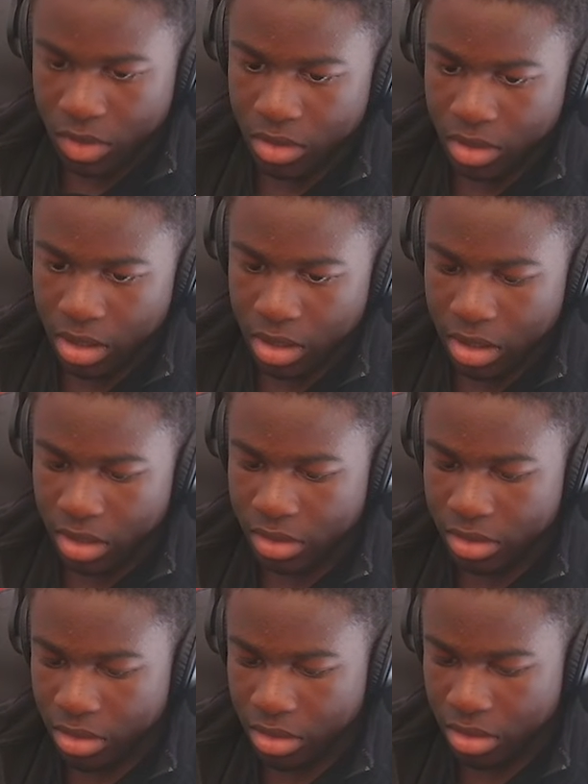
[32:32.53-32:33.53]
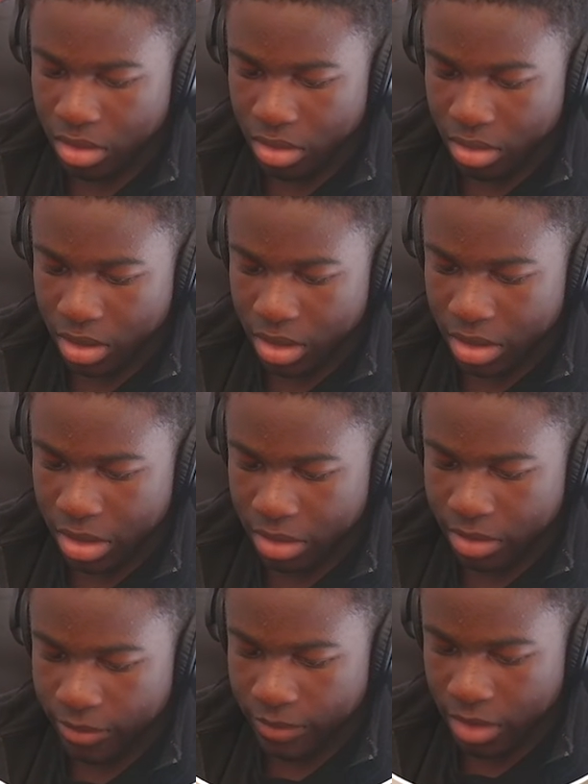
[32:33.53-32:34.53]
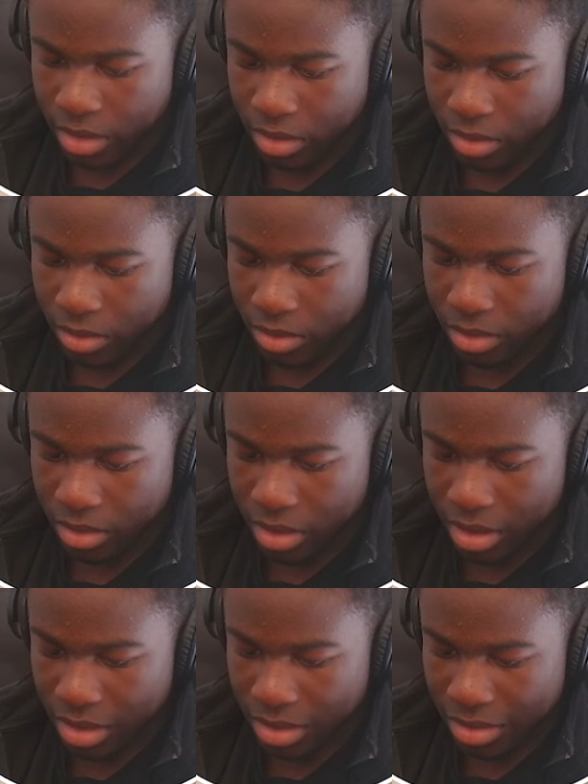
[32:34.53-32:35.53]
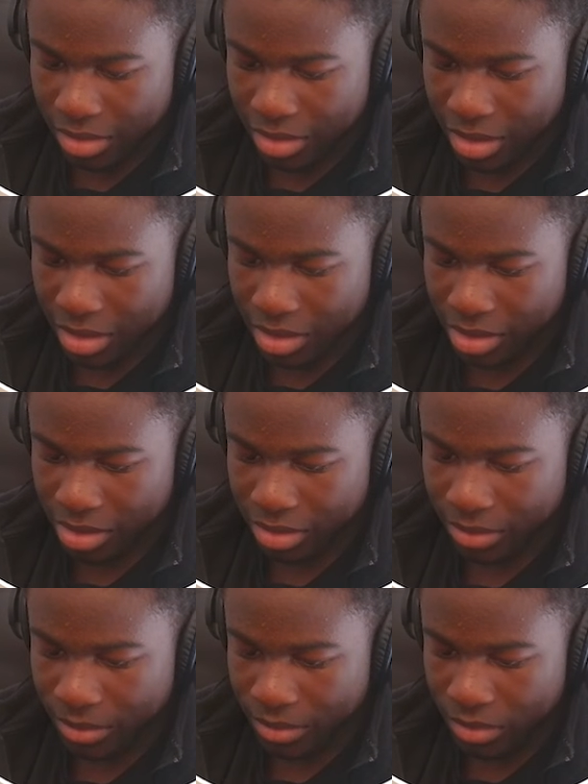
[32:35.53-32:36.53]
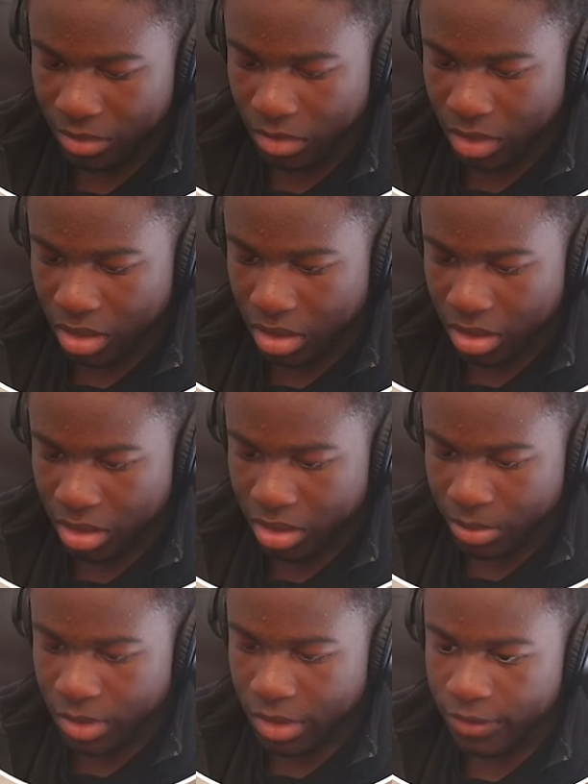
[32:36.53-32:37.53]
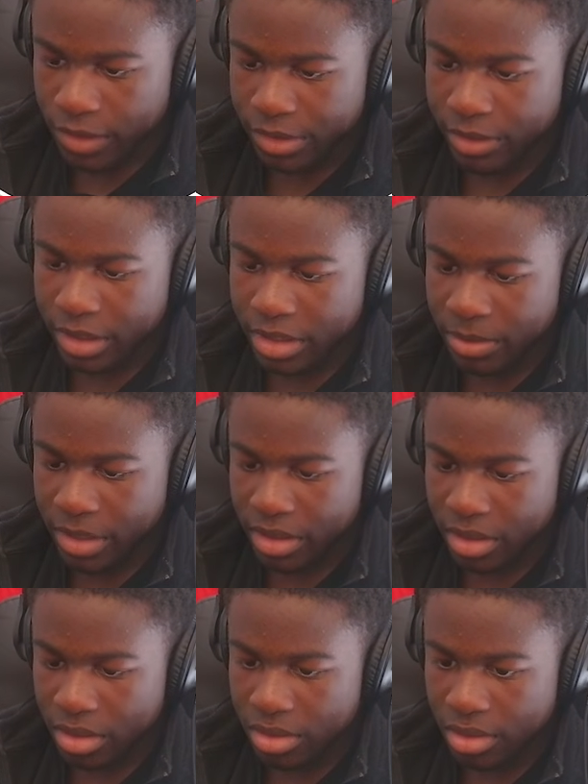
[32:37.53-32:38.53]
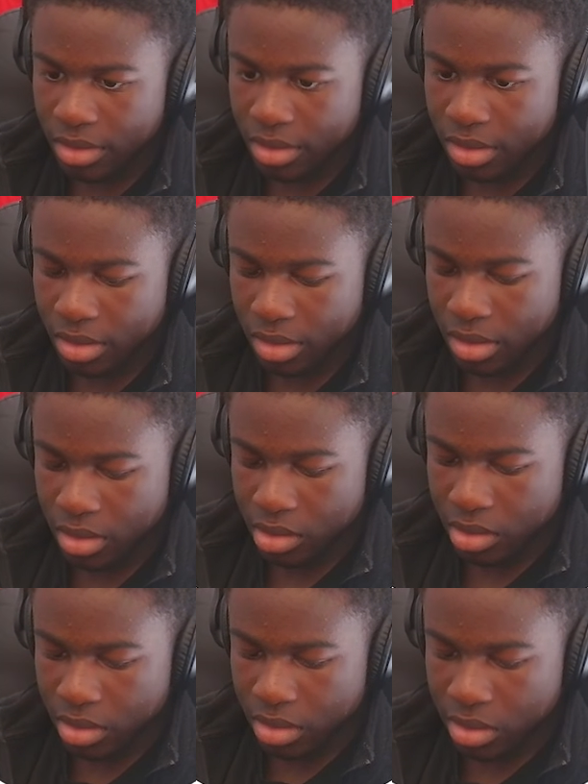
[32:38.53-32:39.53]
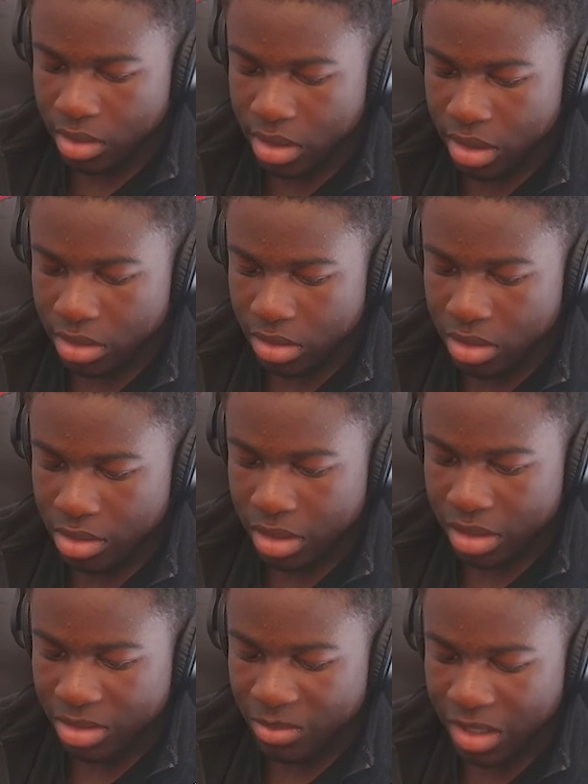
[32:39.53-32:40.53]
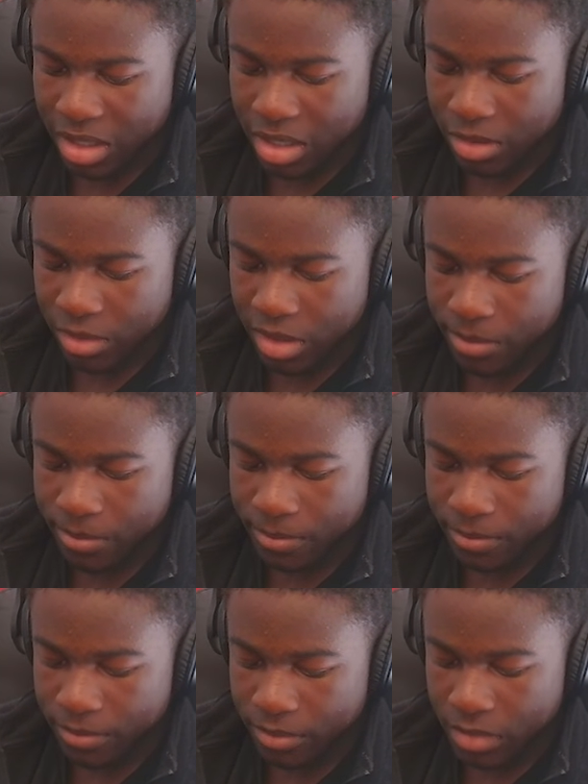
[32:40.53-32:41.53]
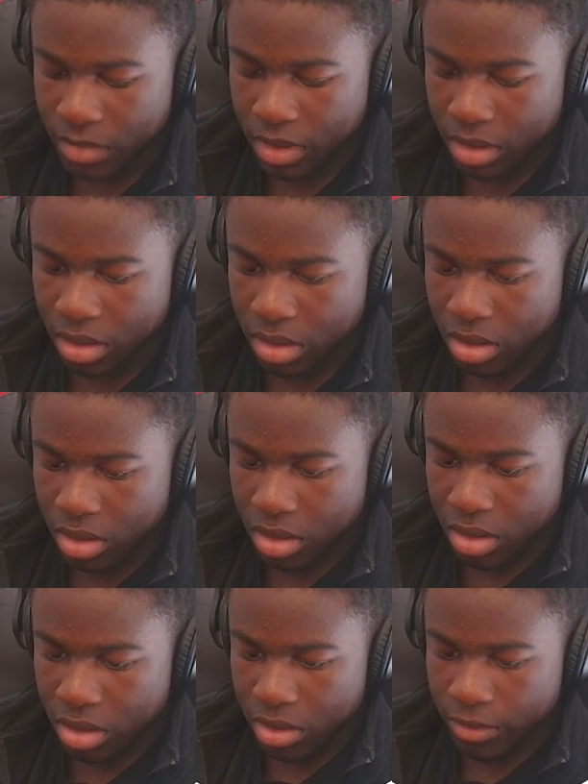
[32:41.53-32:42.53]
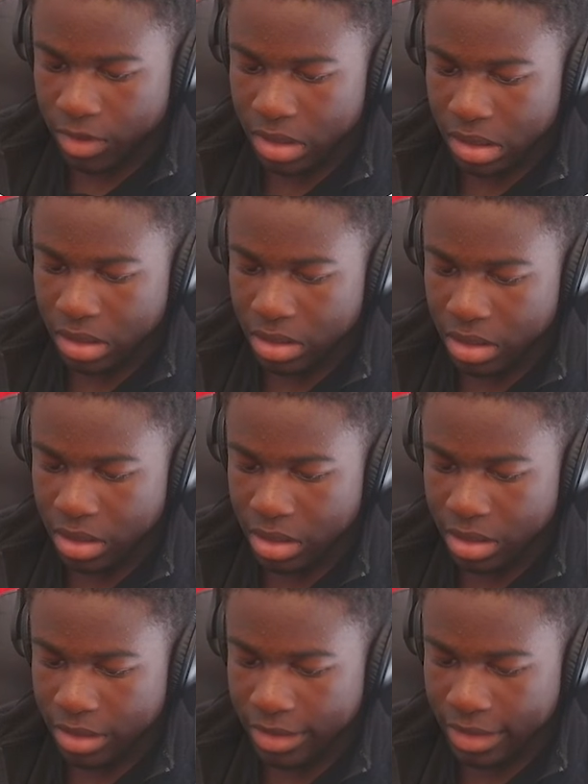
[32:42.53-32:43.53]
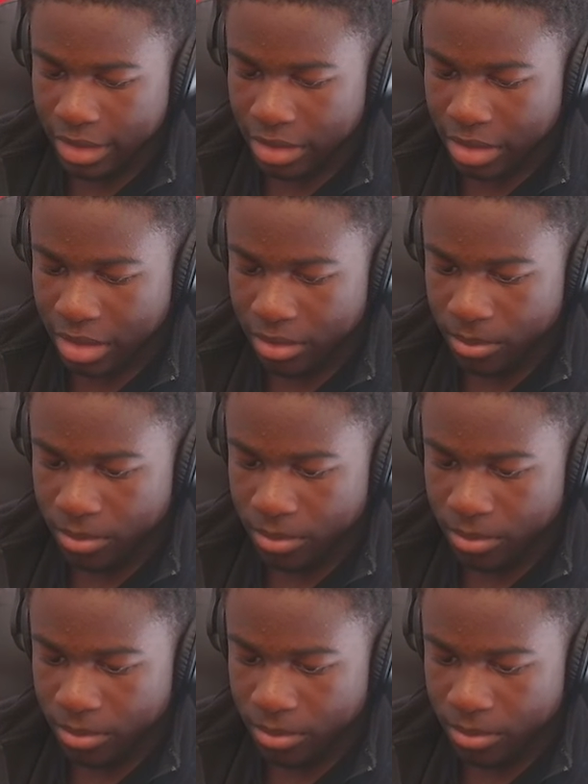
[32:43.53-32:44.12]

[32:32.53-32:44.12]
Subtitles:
Okay, yeah, it's the Sheldon video. And just this. The previous raids method. That's all that's in my gallery. Recently deleted. Delete that.